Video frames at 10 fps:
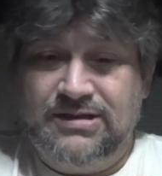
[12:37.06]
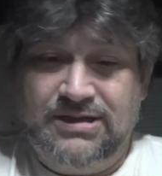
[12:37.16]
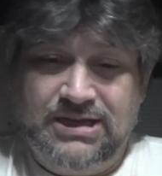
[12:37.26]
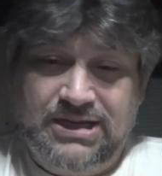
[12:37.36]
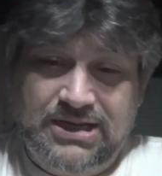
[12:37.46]

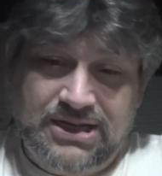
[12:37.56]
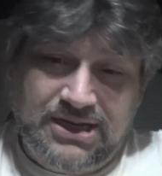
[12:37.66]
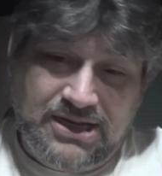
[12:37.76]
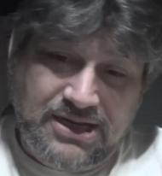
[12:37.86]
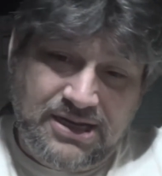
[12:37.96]

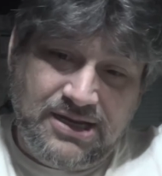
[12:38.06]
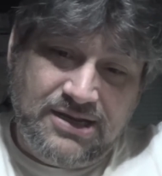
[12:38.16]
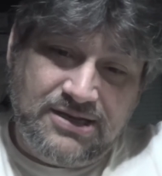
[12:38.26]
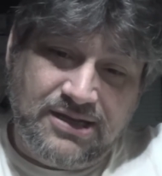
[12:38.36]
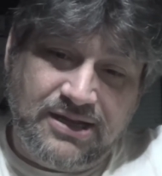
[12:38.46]

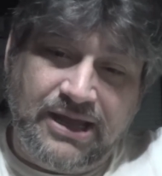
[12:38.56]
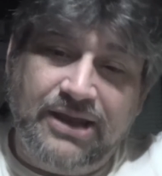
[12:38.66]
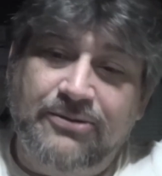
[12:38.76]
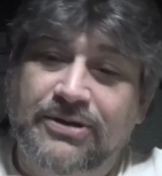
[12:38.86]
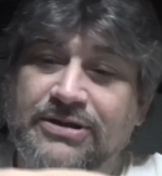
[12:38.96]
and
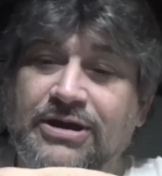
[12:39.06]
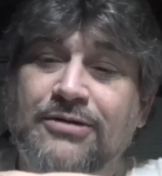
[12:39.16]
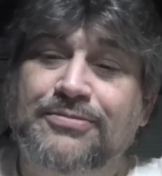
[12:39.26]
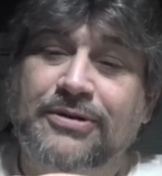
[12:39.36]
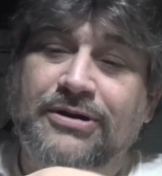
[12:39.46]
like with
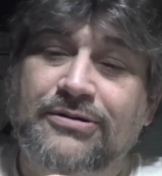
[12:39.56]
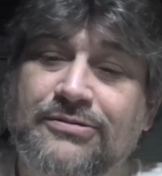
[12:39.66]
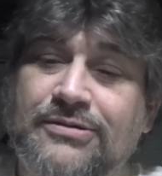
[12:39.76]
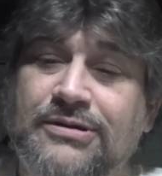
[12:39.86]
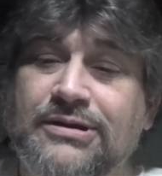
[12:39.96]

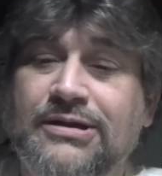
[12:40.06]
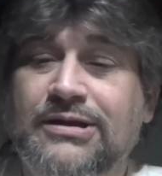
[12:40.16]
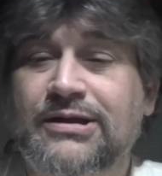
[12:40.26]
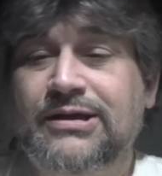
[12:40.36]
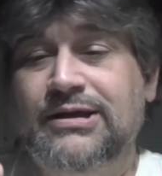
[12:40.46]
GoPro,
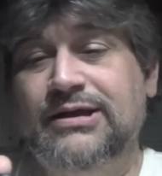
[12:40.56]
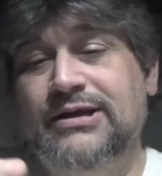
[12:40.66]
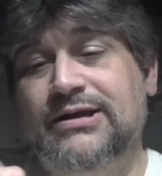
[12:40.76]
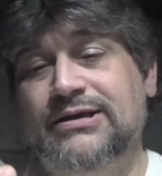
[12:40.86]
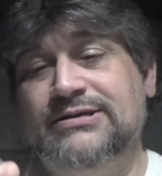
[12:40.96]

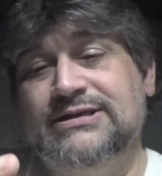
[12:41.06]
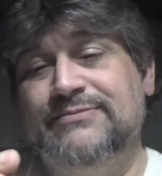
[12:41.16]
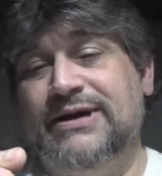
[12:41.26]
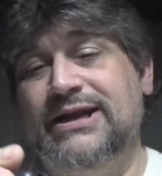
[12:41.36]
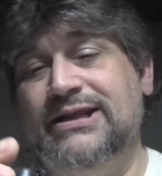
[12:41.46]

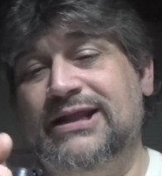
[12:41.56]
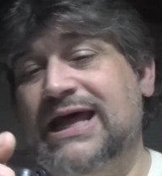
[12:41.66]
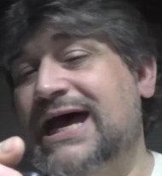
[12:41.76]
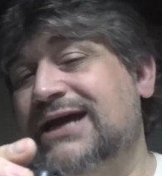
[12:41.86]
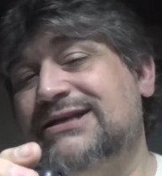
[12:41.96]
somebody
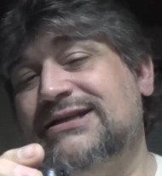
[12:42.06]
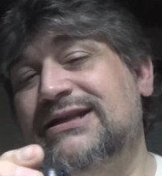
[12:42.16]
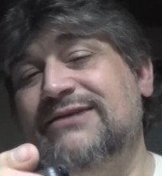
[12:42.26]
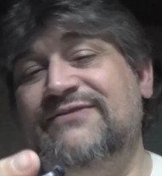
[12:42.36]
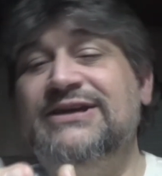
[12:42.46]
lacked
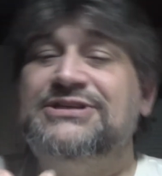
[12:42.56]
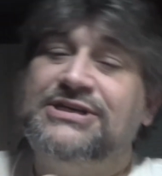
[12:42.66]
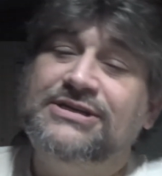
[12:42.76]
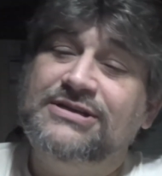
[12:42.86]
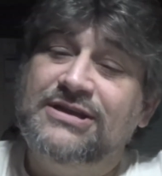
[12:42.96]
the
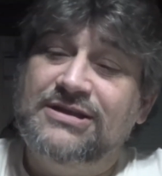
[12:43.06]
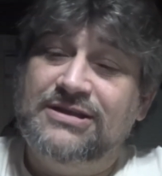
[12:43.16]
vision